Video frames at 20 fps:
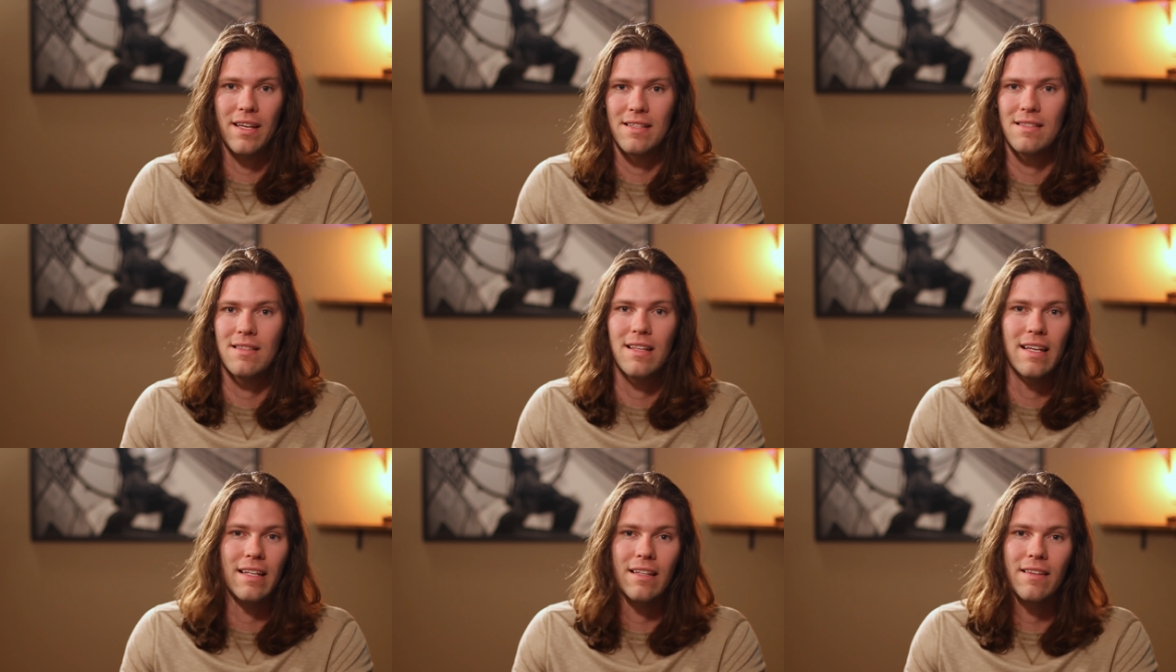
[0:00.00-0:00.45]

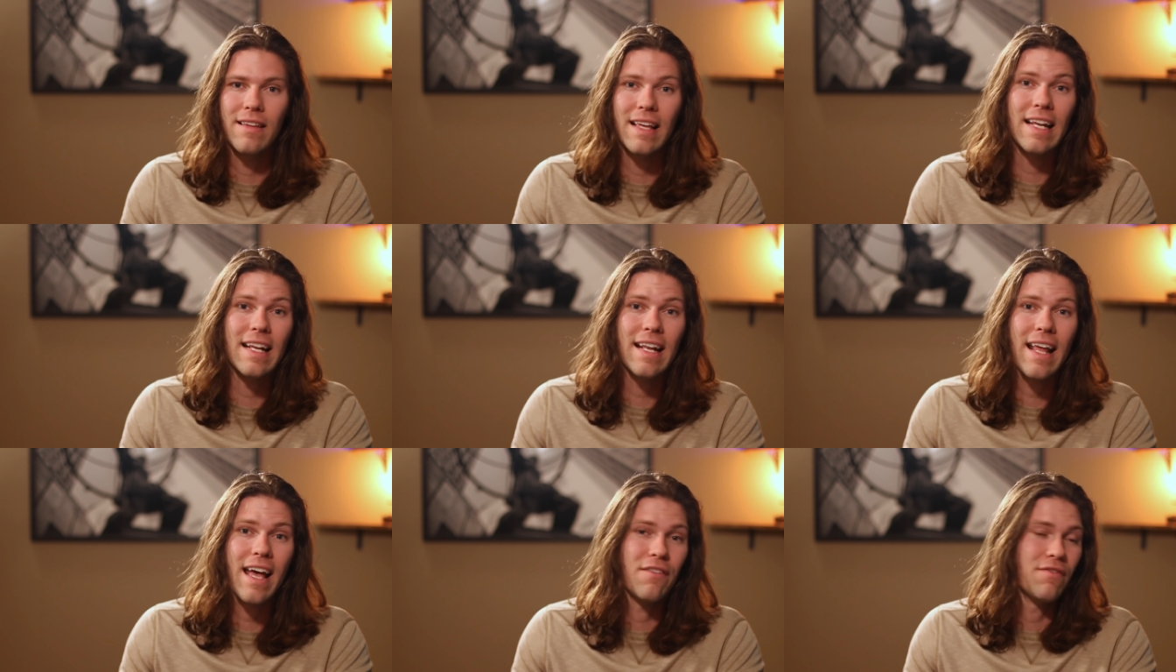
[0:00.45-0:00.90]
as they
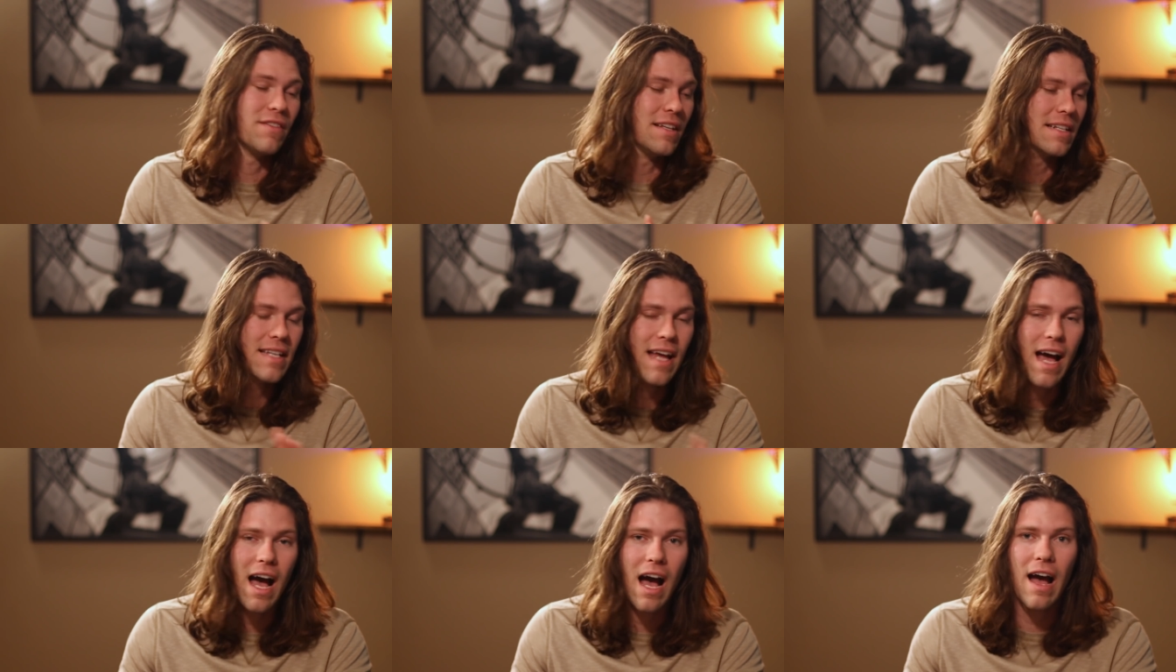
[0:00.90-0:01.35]
didn't have the
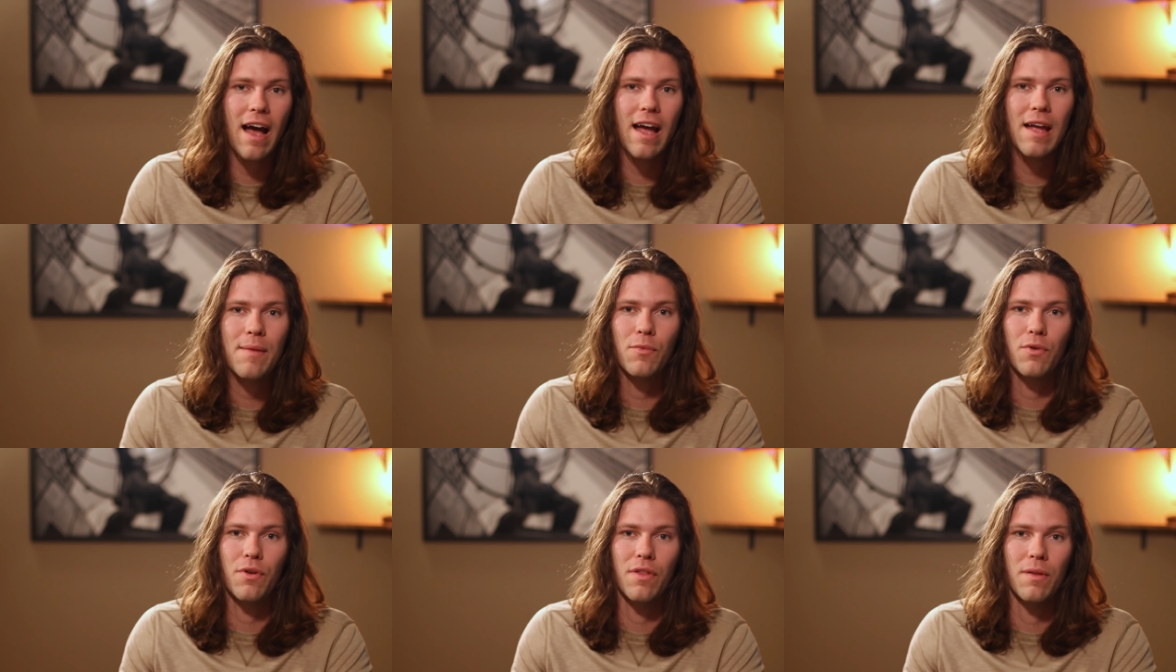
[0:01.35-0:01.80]

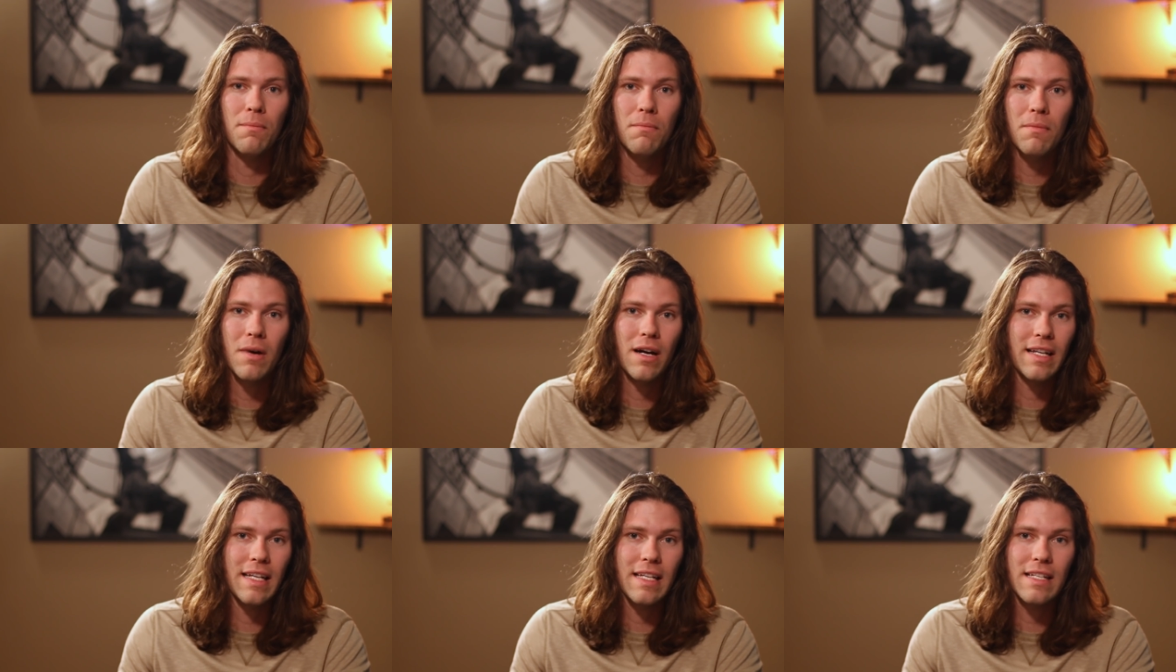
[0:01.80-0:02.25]
time or the
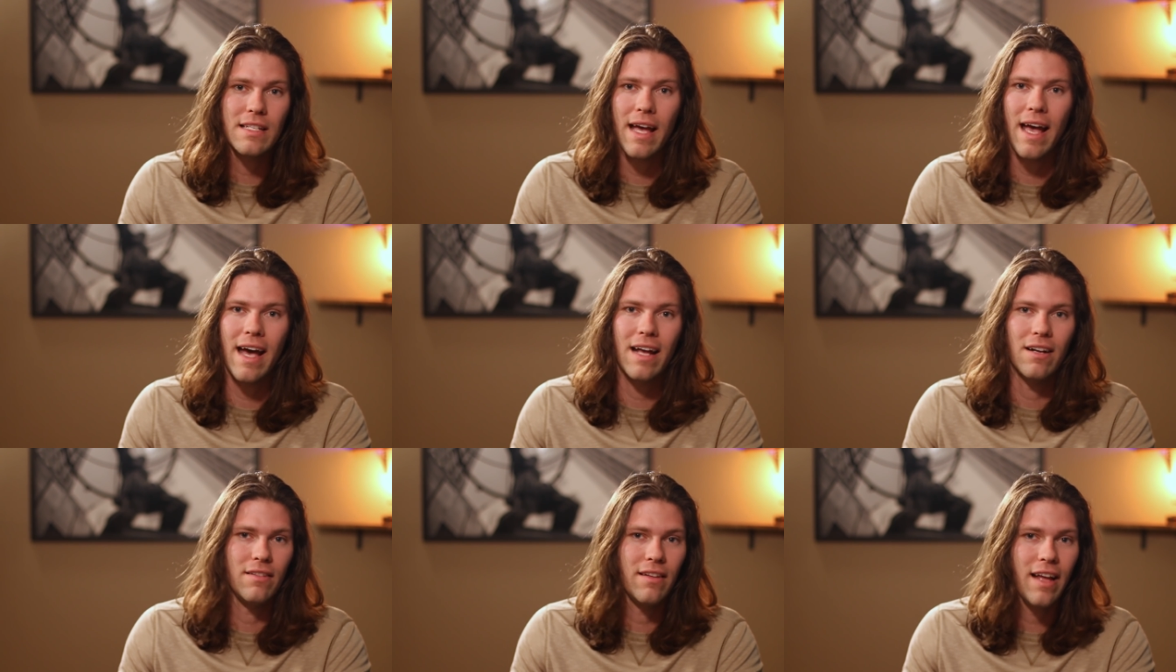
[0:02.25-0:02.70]
money to
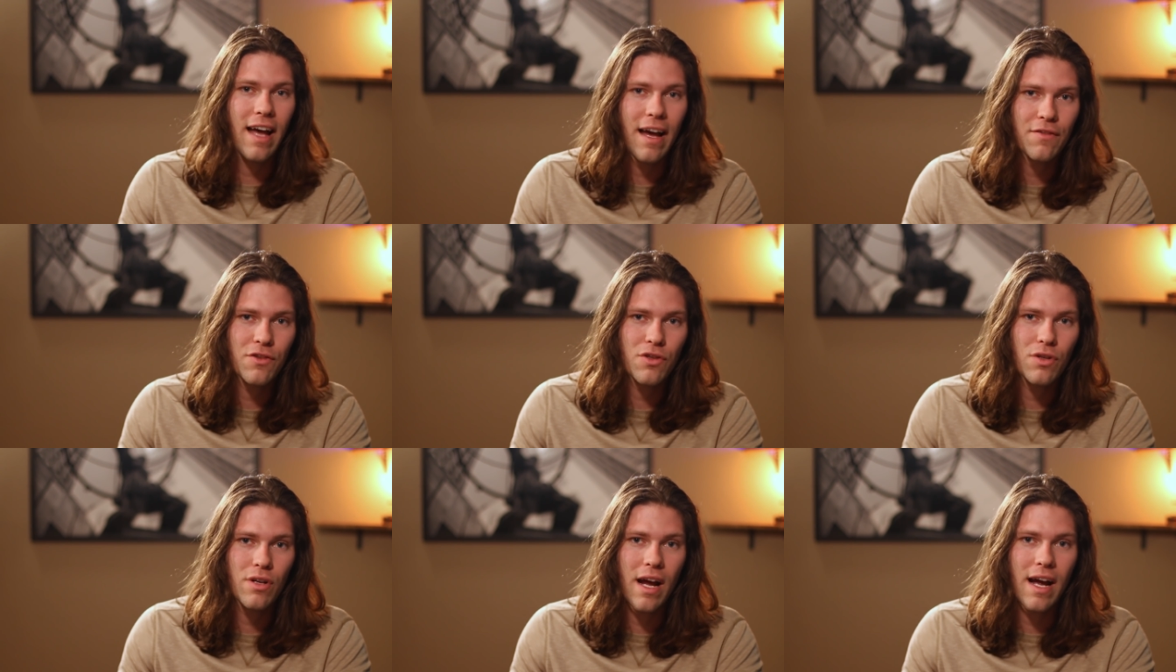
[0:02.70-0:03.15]
add a
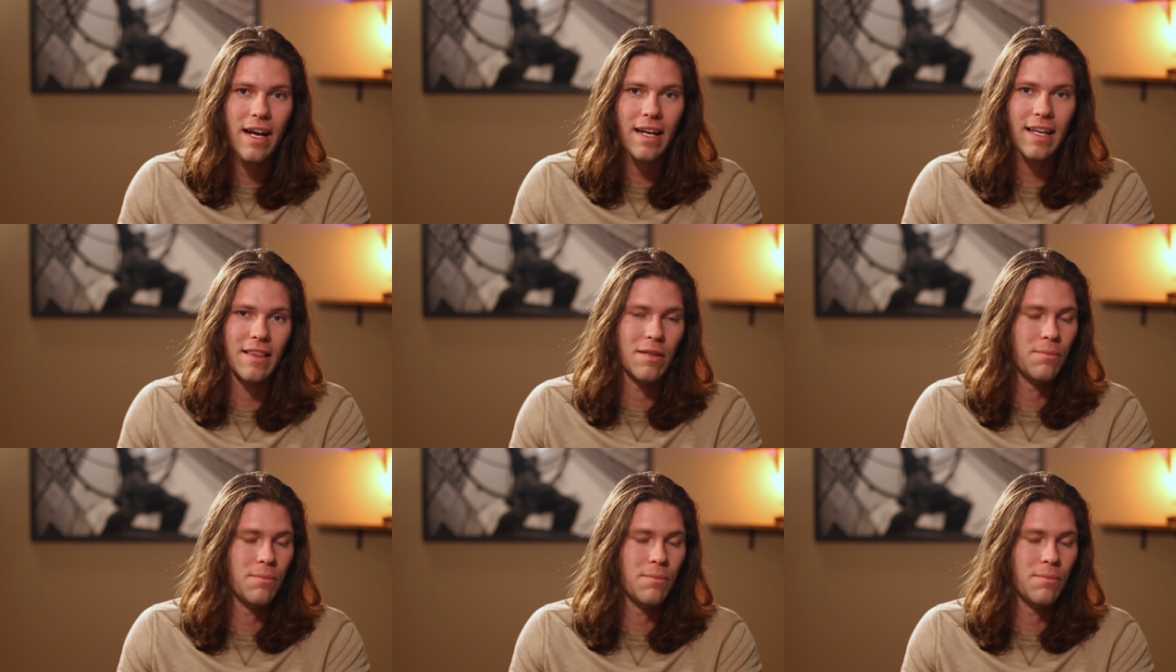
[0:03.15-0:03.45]
laugh track,